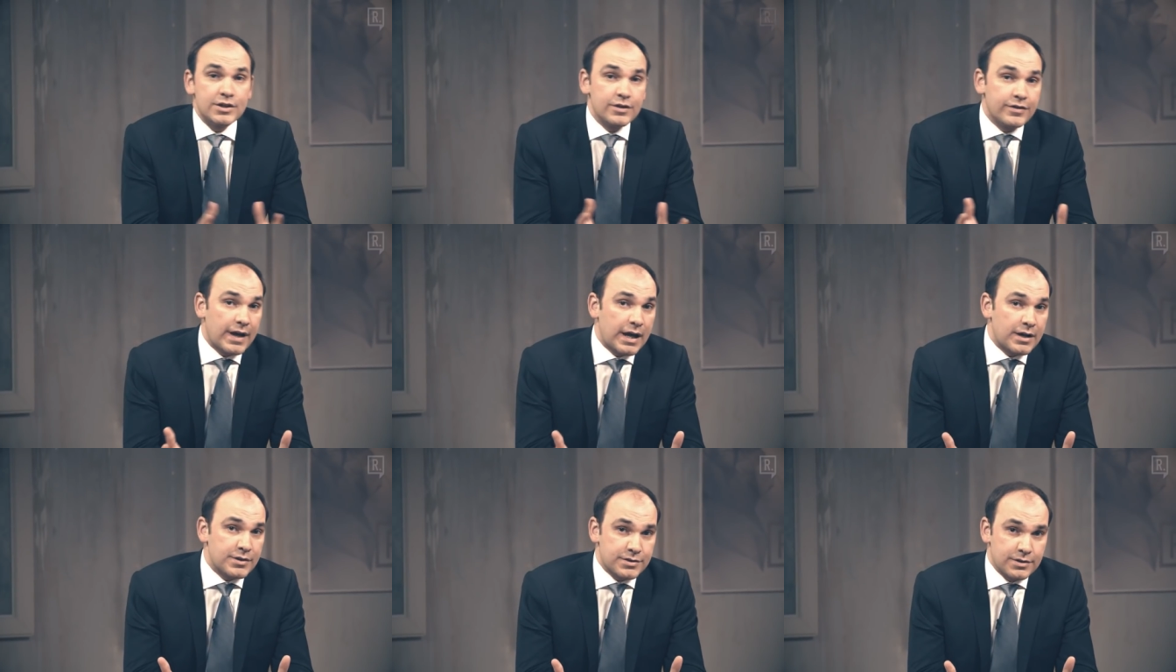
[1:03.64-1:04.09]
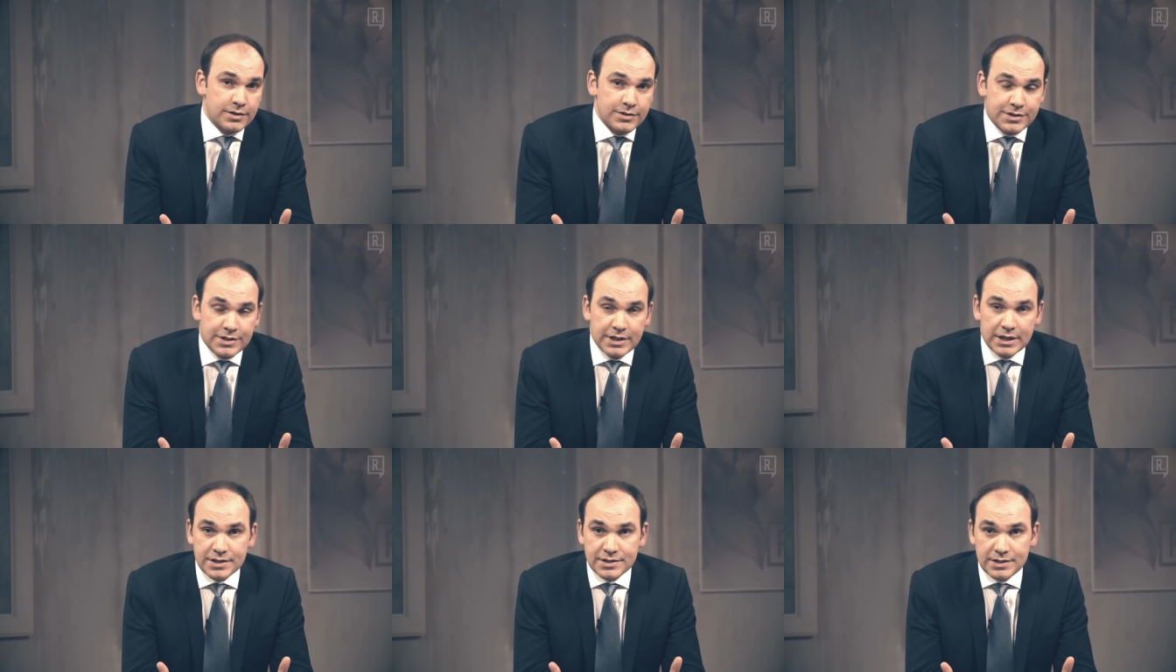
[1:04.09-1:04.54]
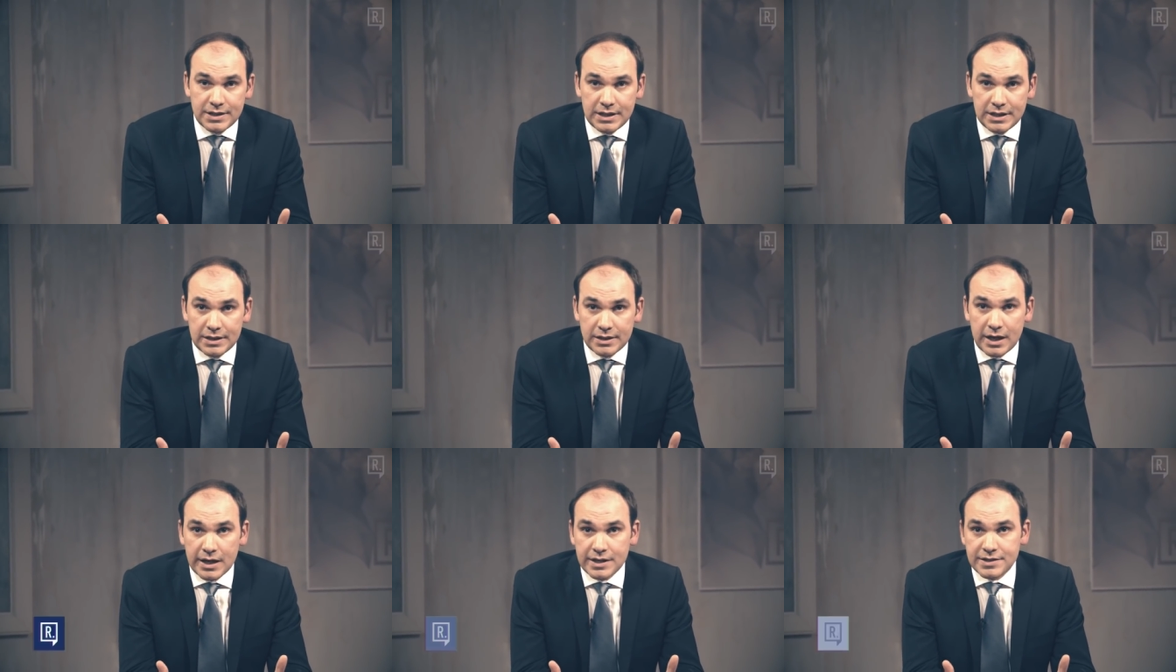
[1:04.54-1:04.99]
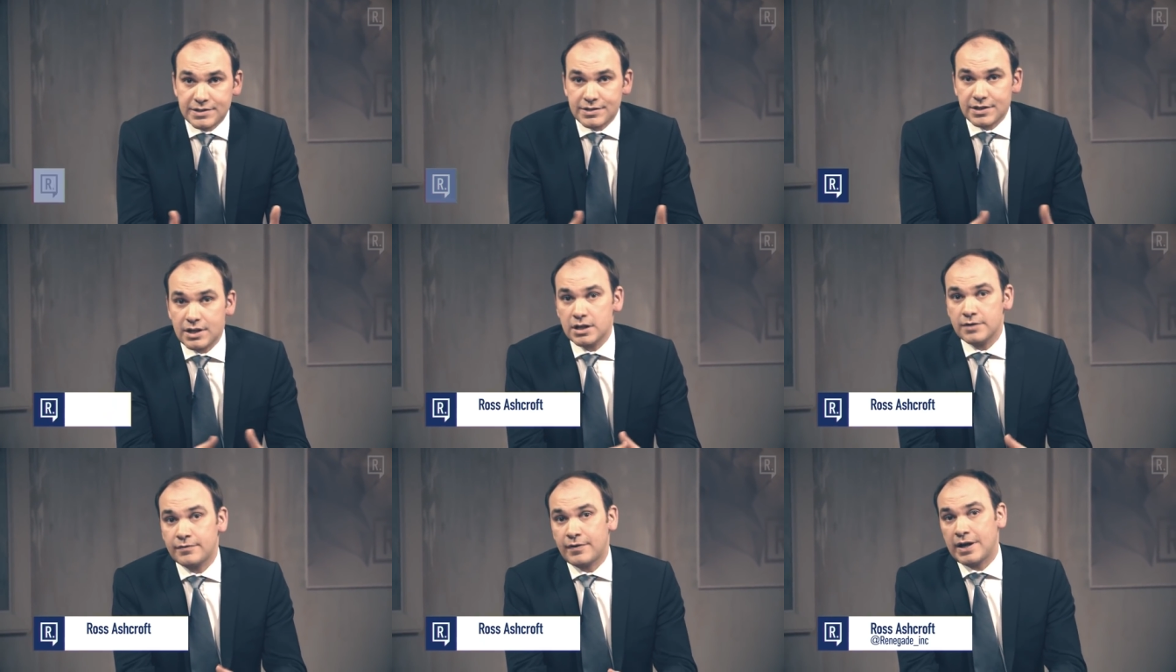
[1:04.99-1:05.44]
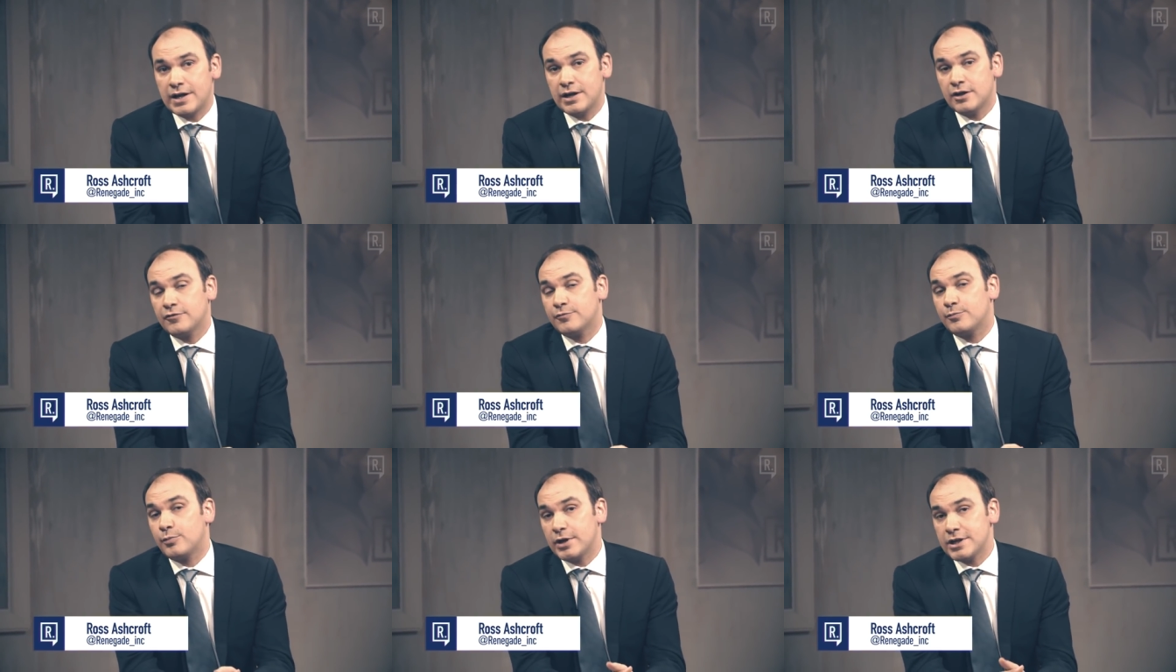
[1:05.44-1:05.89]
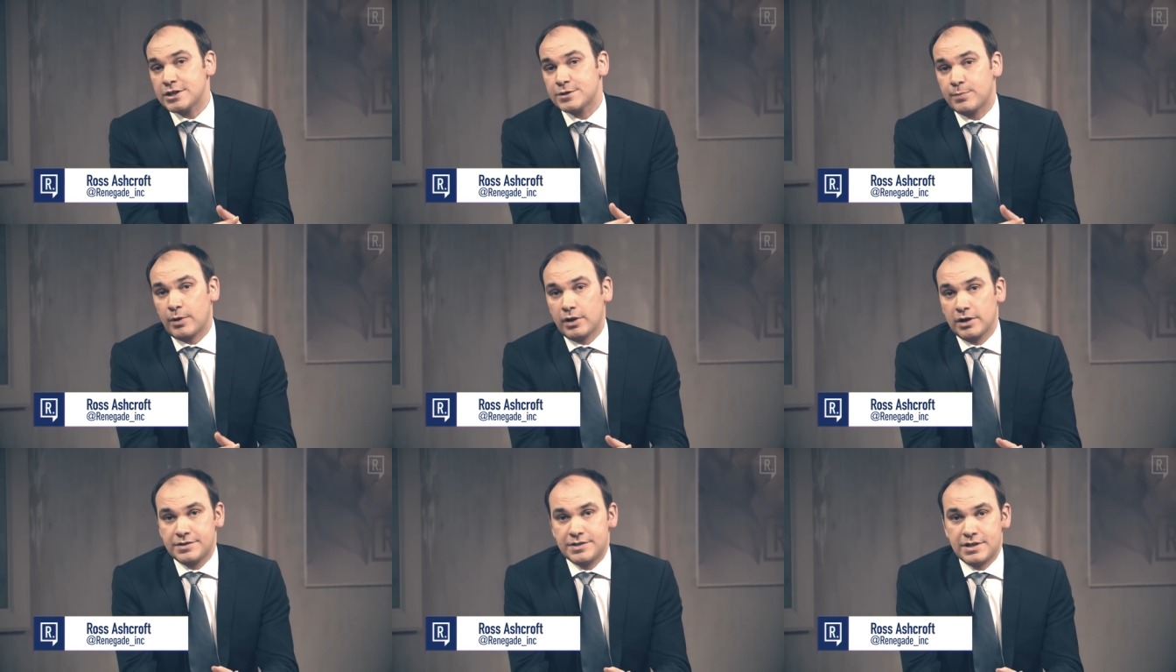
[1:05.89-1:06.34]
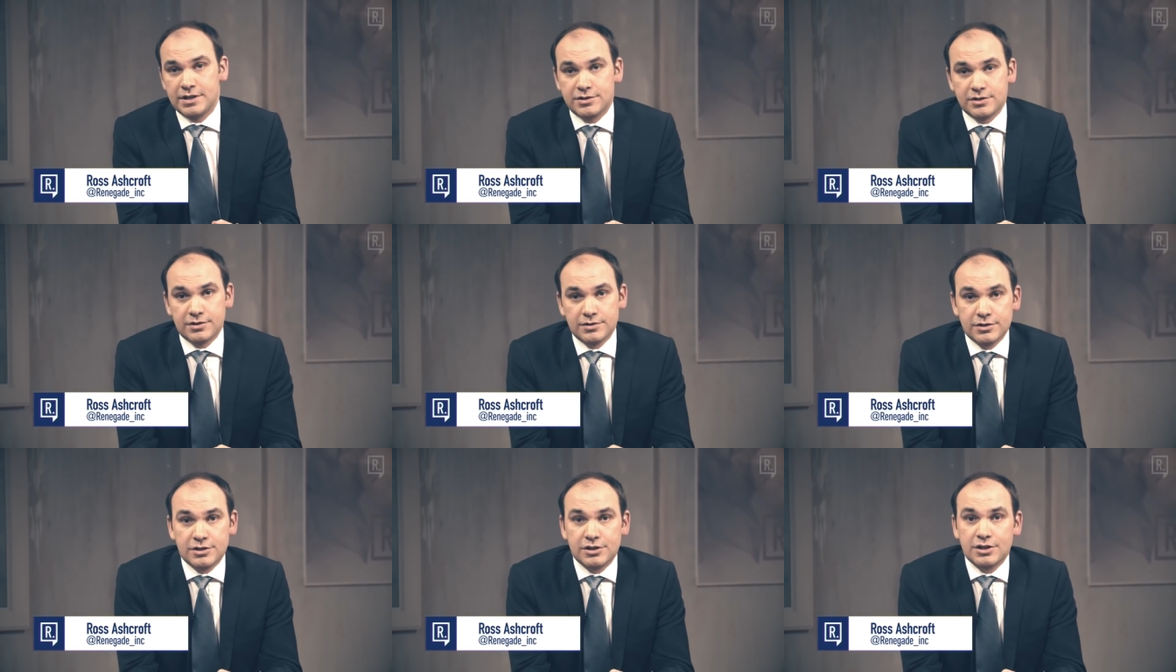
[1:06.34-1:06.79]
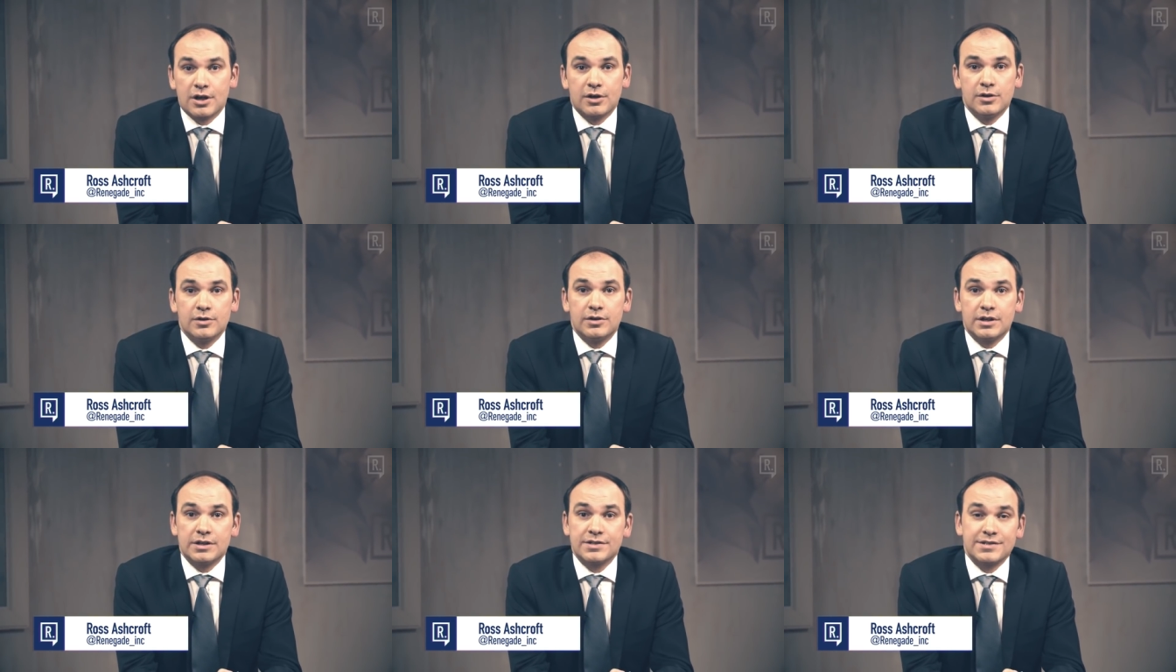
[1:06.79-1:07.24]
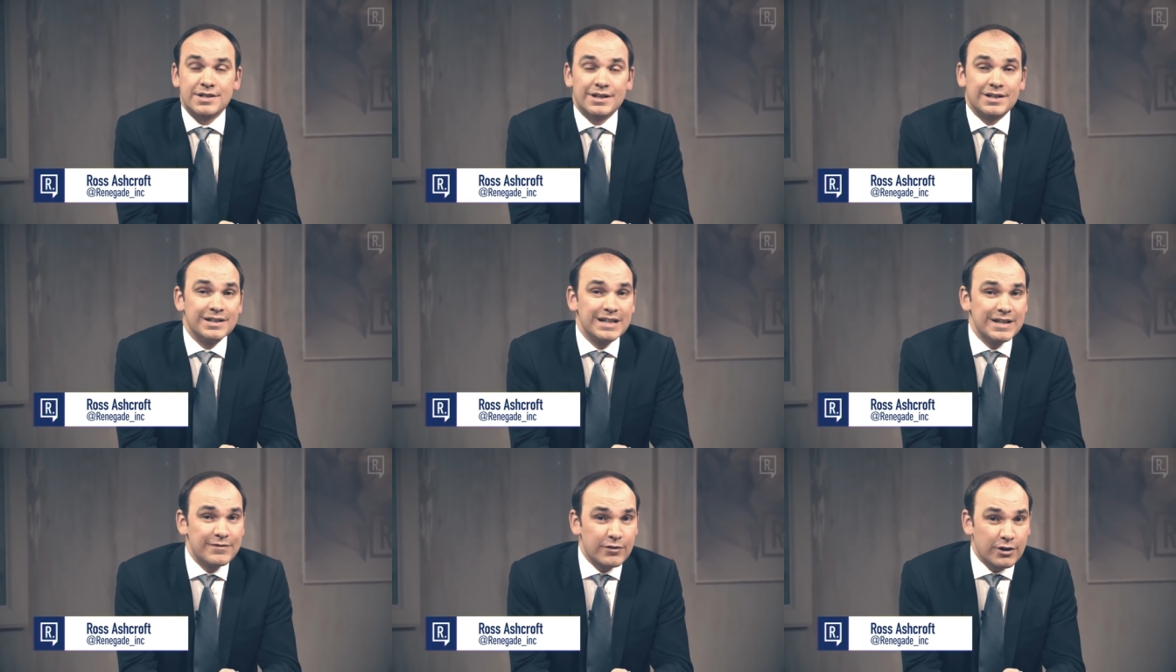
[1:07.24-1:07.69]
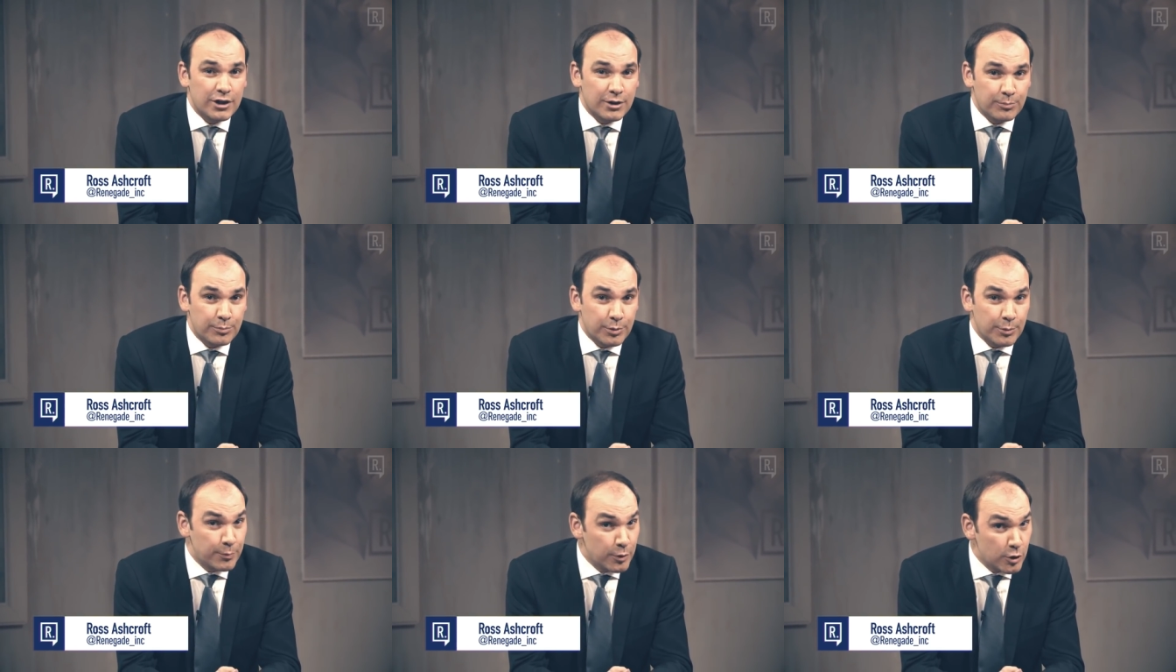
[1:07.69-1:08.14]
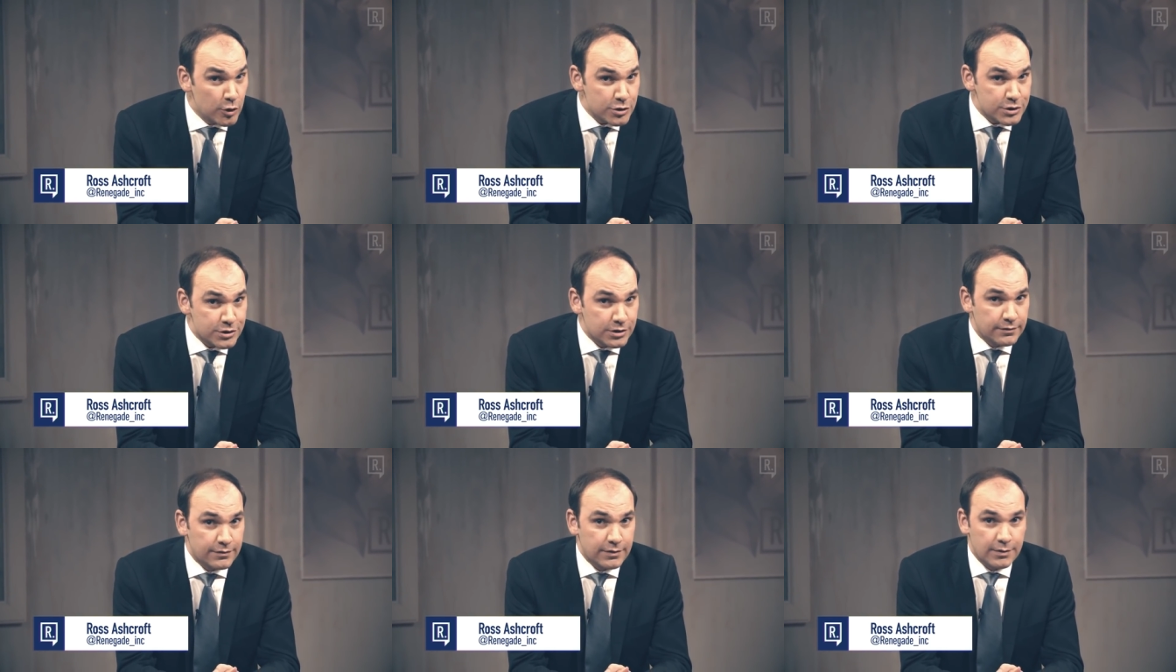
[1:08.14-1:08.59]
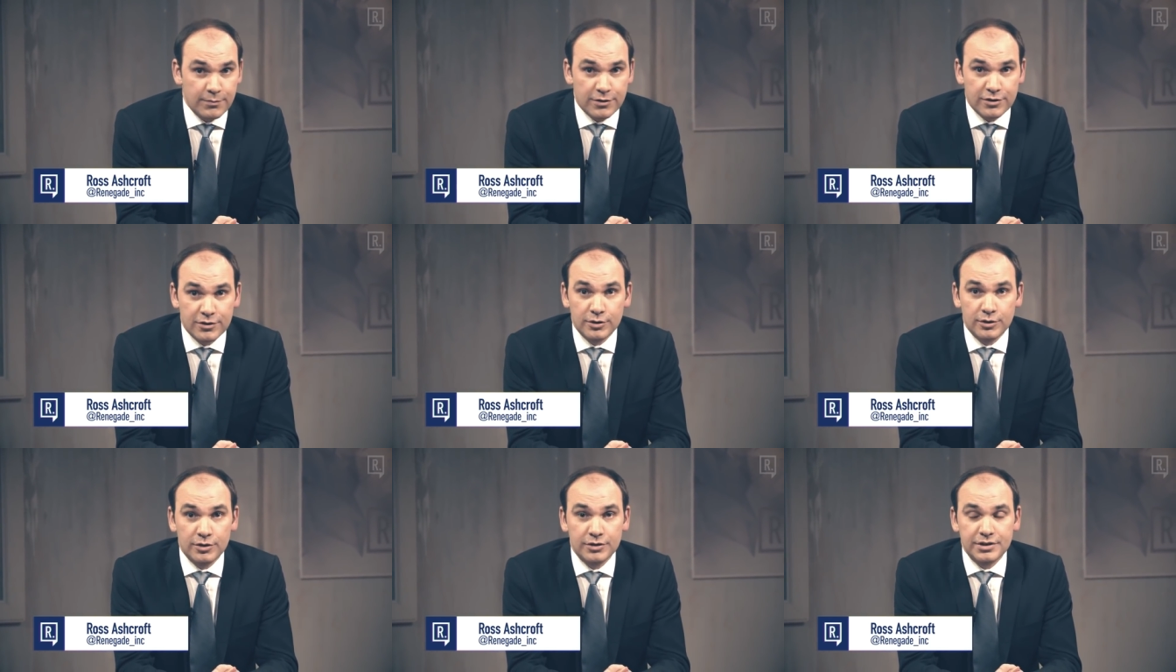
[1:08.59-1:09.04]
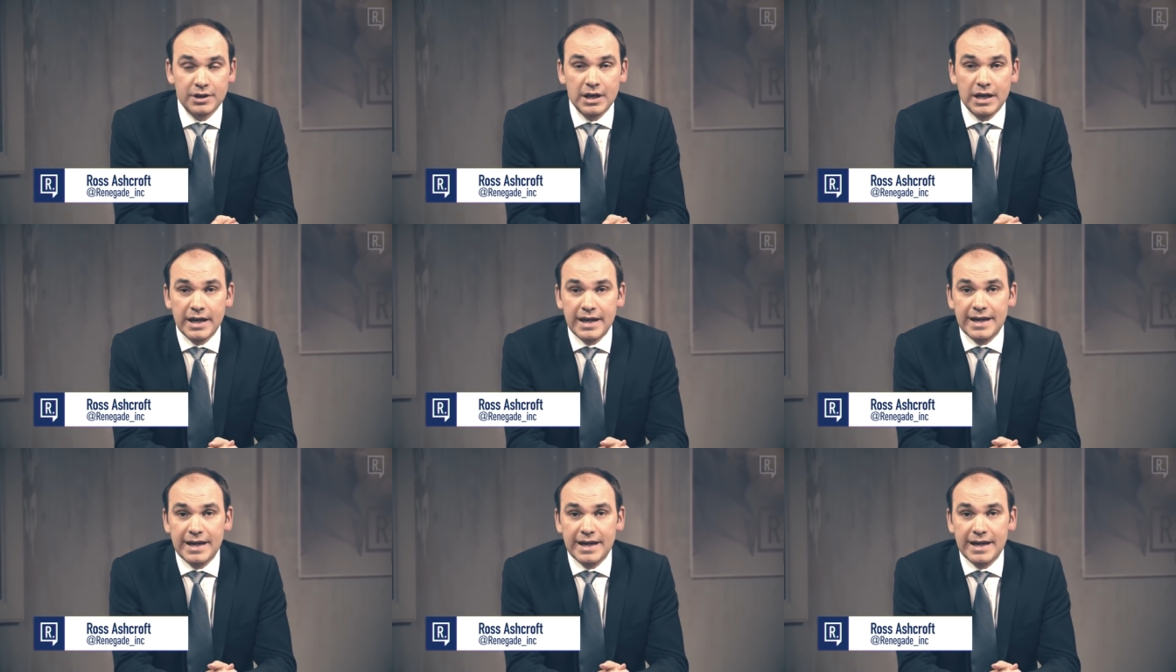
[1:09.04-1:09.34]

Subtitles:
2016, a survey of British politicians showed a significant proportion of them thought